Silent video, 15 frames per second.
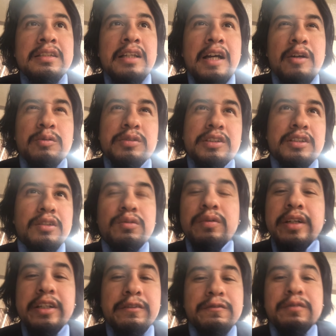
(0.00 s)
I was still
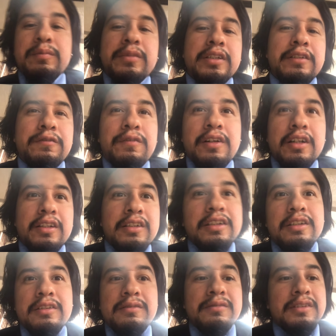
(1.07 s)
waiting for me to fall in
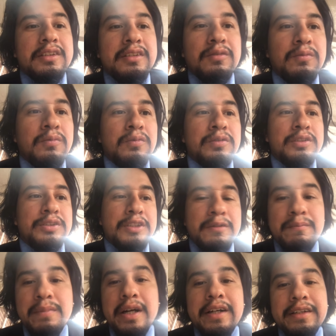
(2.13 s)
love with
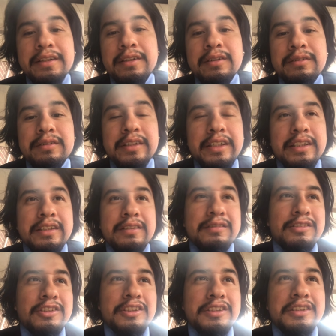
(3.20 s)
somebody though, and it
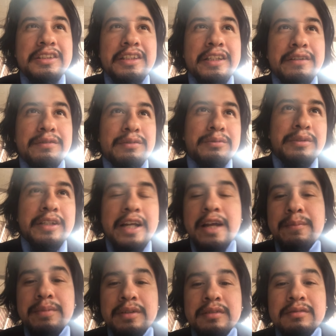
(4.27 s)
just never would
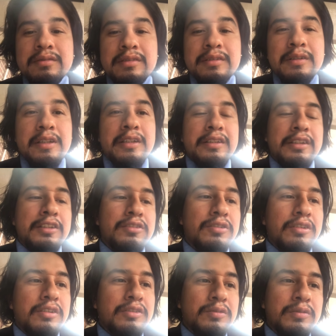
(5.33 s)
happen. Then these
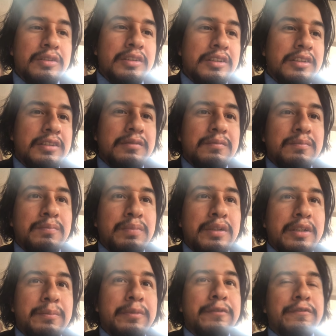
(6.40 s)
girls would
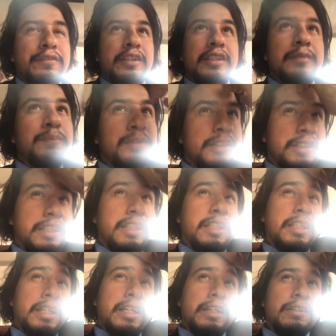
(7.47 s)
put up a front,
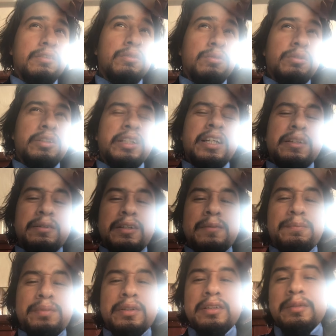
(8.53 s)
pretending like, or not,
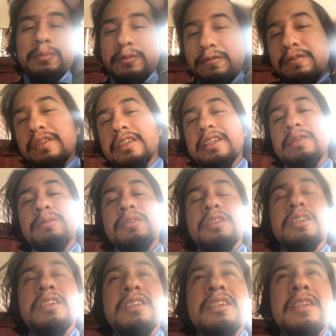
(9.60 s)
not putting up a front. They were
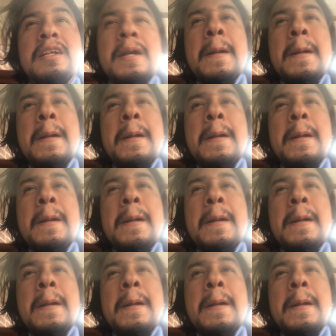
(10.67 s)
just